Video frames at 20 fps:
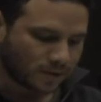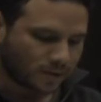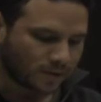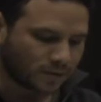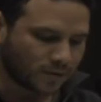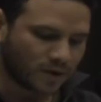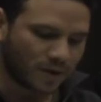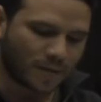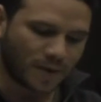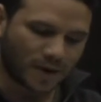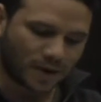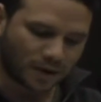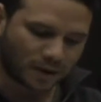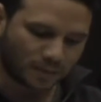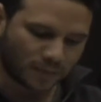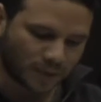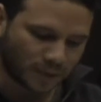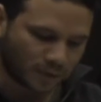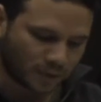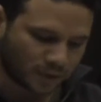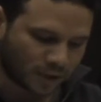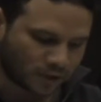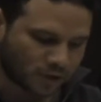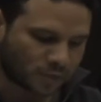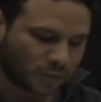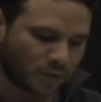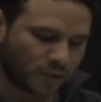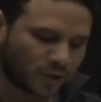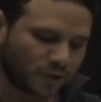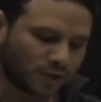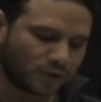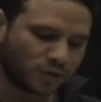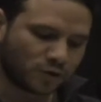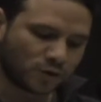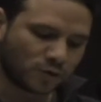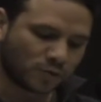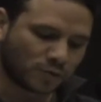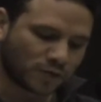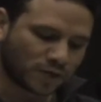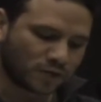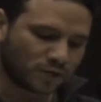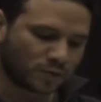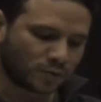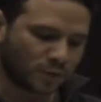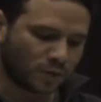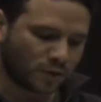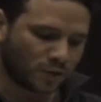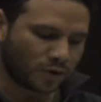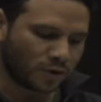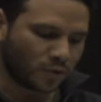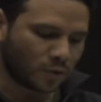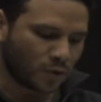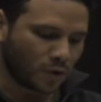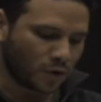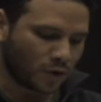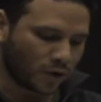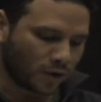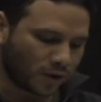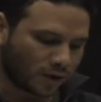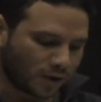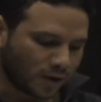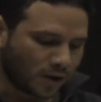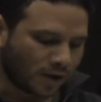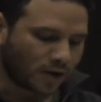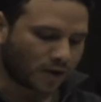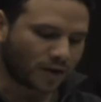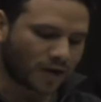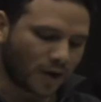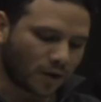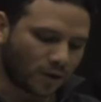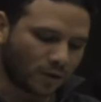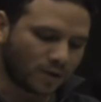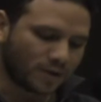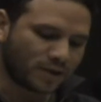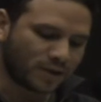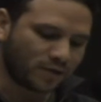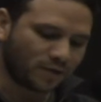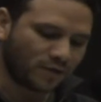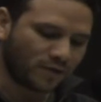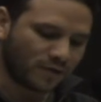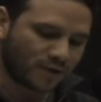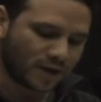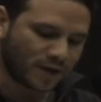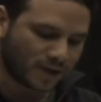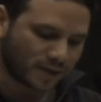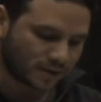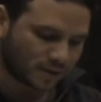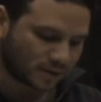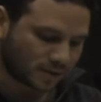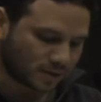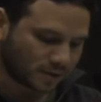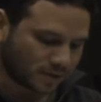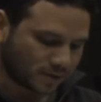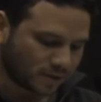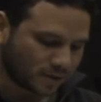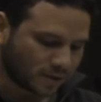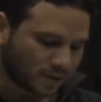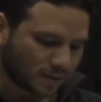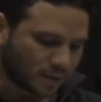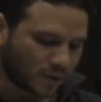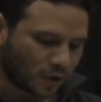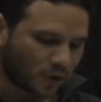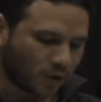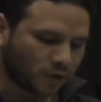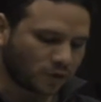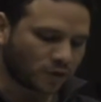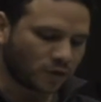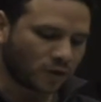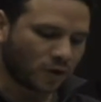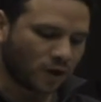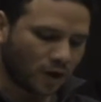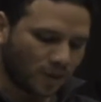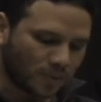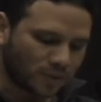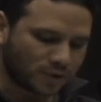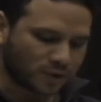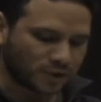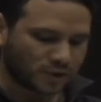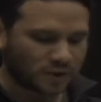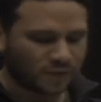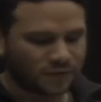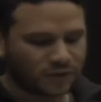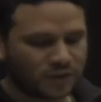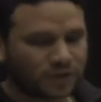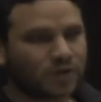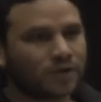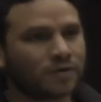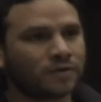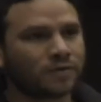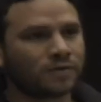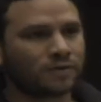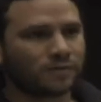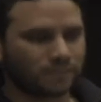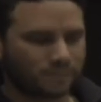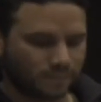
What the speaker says: to the American people that supporting the troops and supporting the war are not only different things, but also opposites of each other.